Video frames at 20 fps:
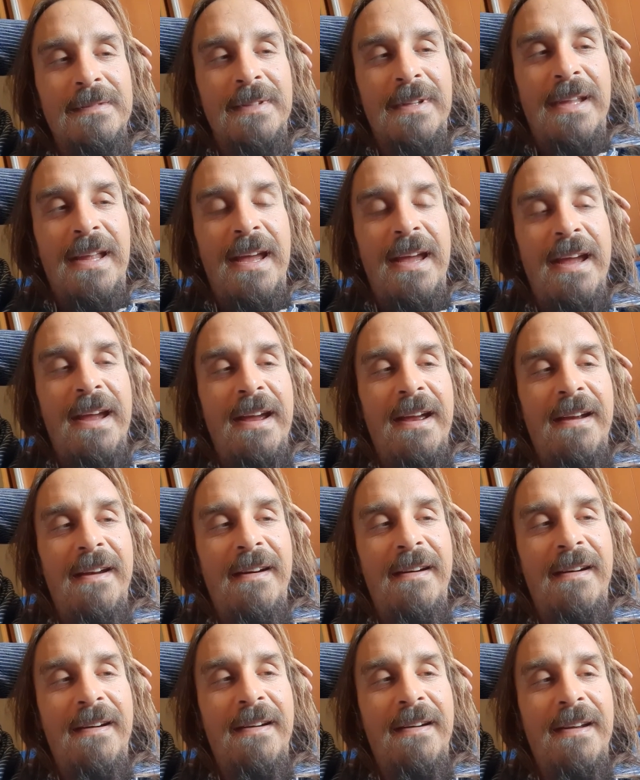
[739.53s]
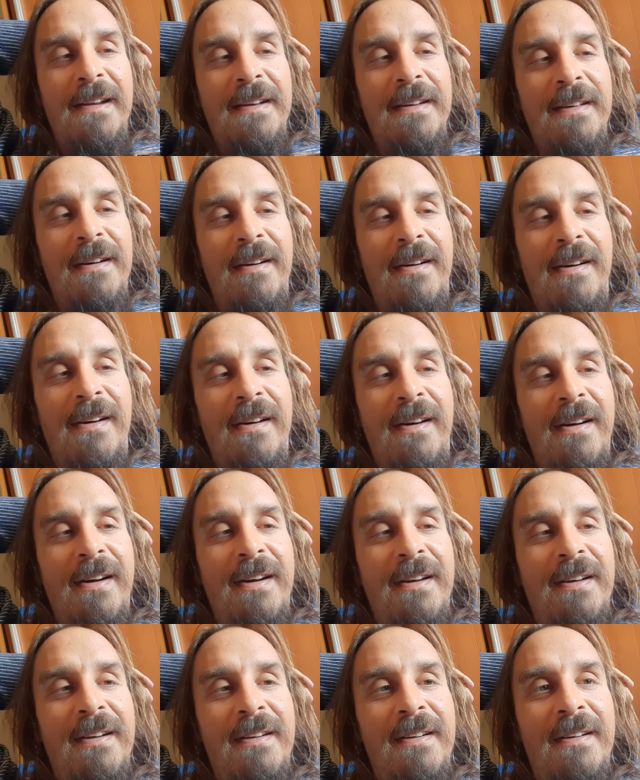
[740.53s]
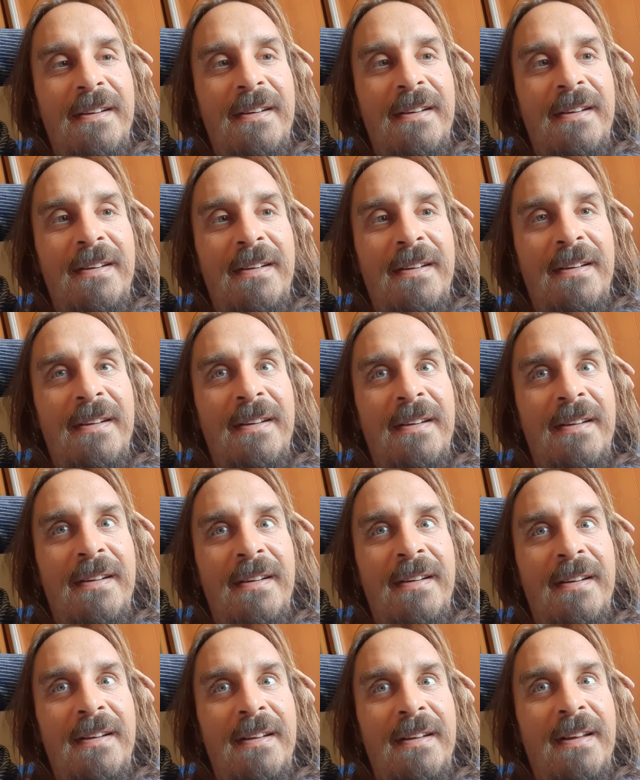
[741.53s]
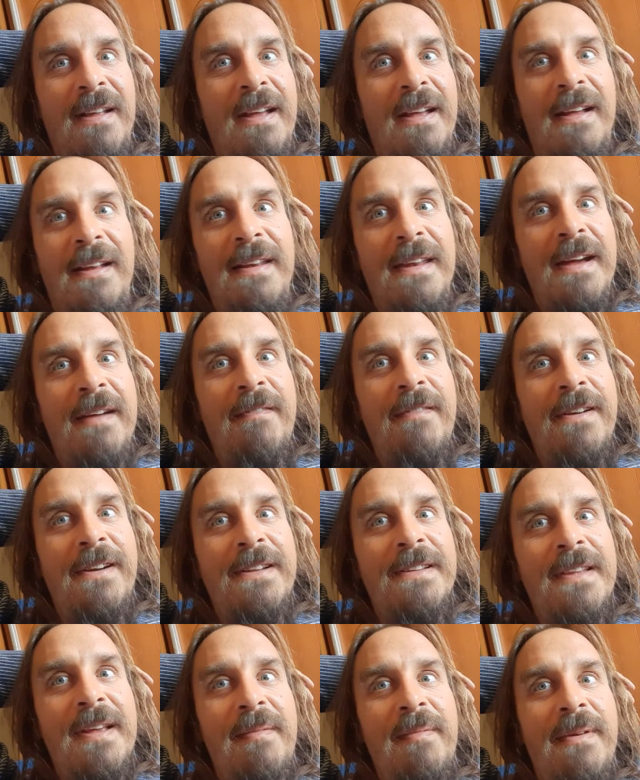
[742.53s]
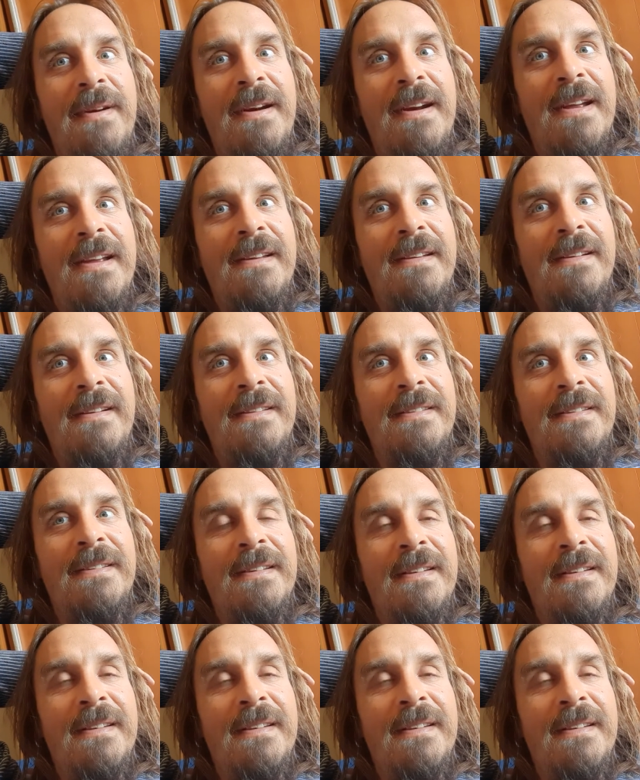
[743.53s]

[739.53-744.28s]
There, in the heart, they can never separate us.